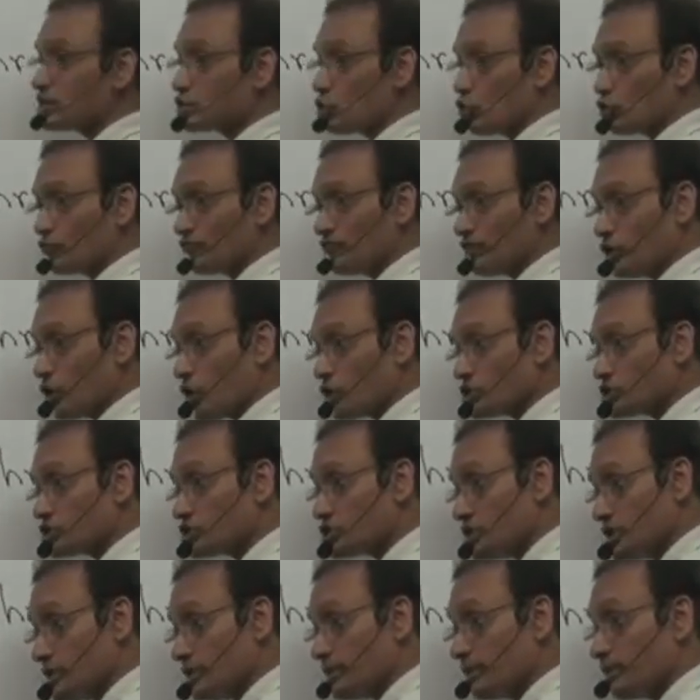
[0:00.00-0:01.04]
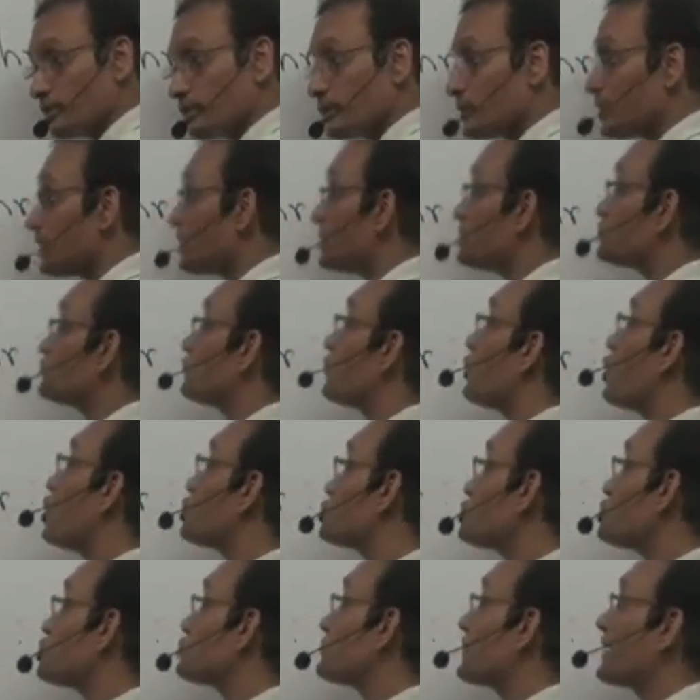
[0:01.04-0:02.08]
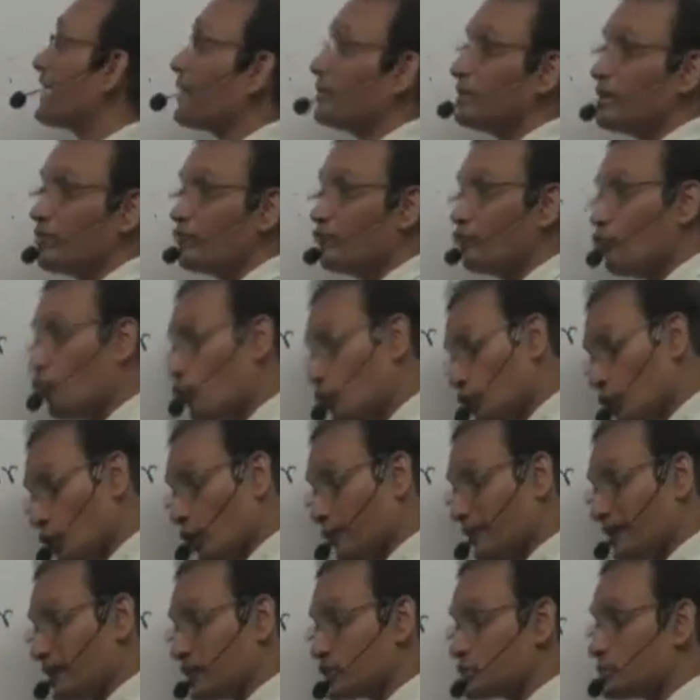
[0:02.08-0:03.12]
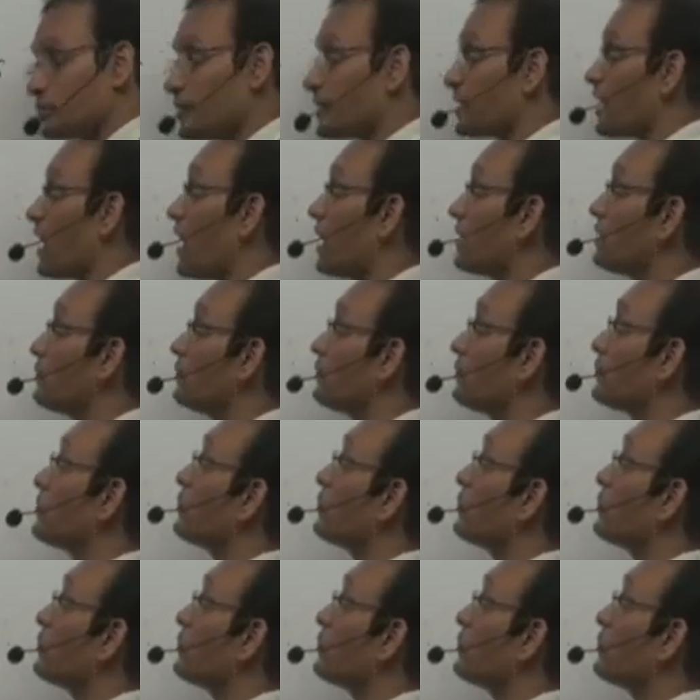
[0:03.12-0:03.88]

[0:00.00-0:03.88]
his own velocity. His velocity is becoming 4 kilometers per hour.